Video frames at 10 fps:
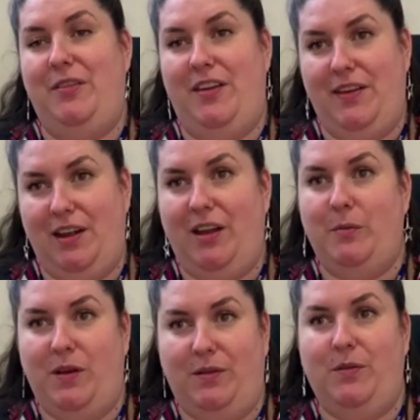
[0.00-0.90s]
that the
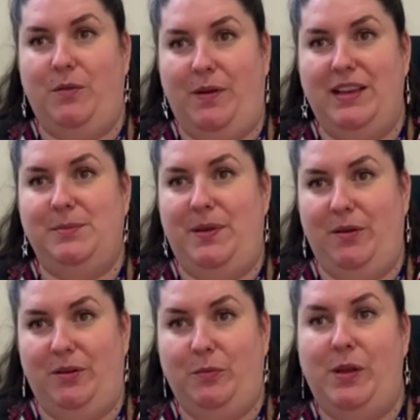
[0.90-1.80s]
light will always be
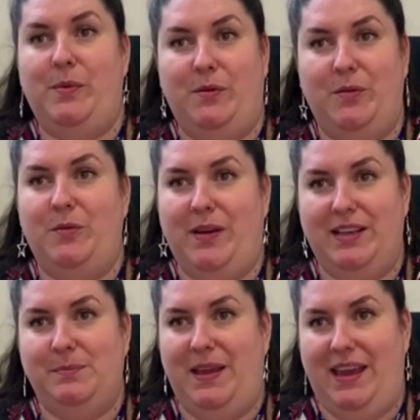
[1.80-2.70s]
on, we will
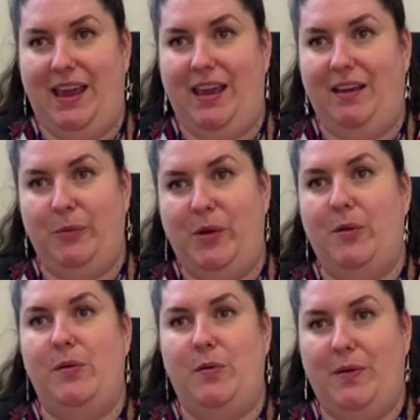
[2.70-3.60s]
always be here, and
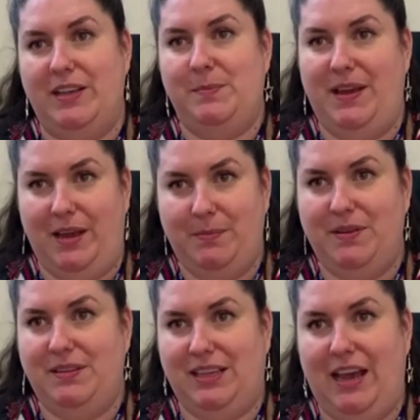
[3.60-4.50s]
we'll always be
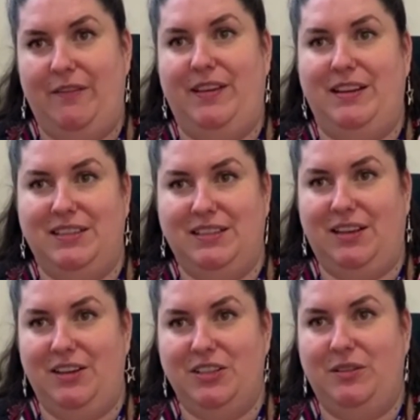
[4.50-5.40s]
open to having a
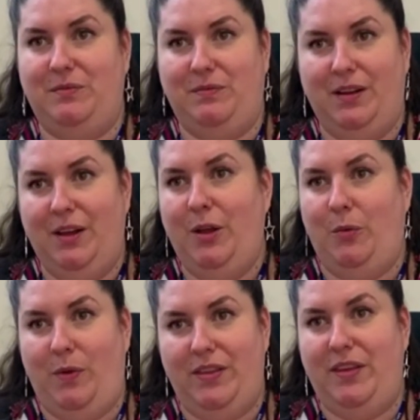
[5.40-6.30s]
discussion
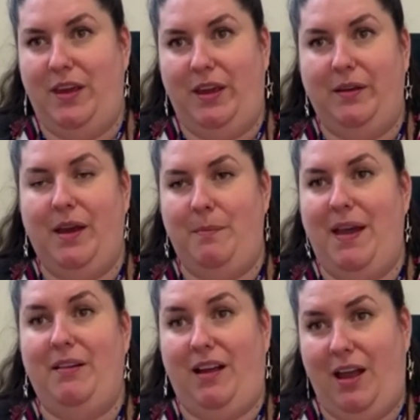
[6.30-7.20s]
with you
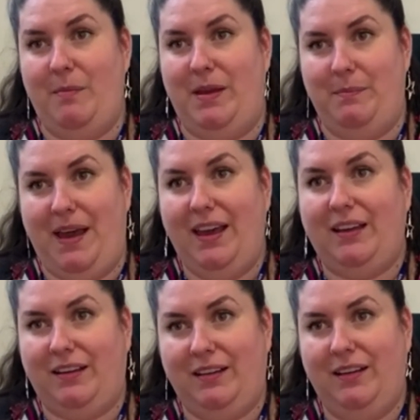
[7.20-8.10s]
about coming
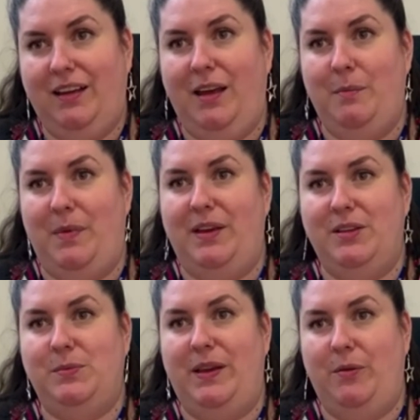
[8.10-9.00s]
back,
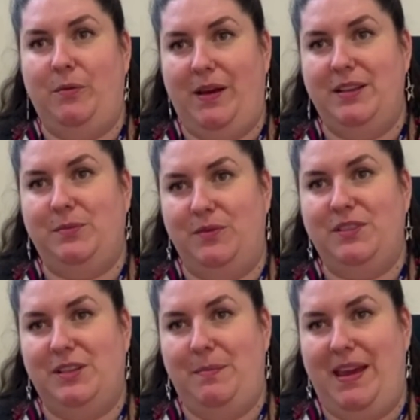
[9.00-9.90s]
because we always
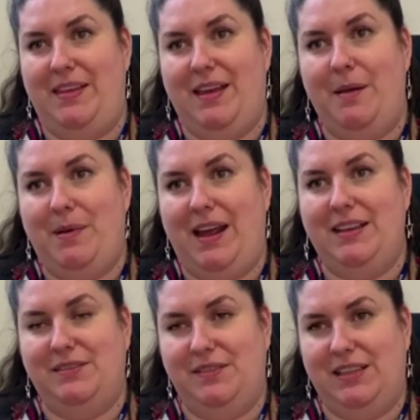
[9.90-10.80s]
want to be that
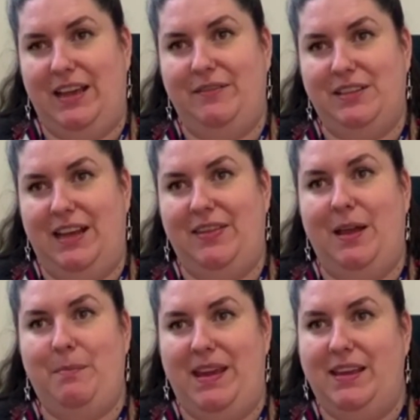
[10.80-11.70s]
place of safety and
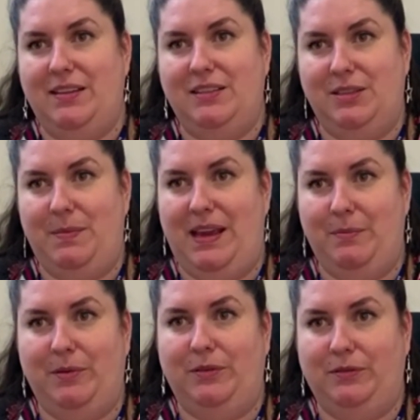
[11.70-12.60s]
that beacon to
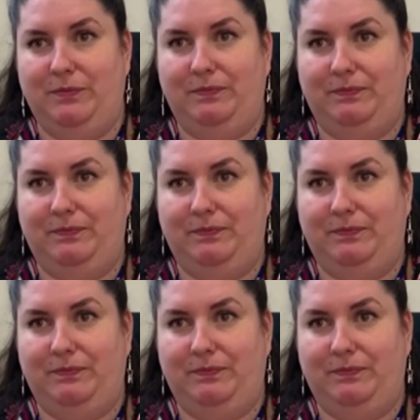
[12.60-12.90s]
people.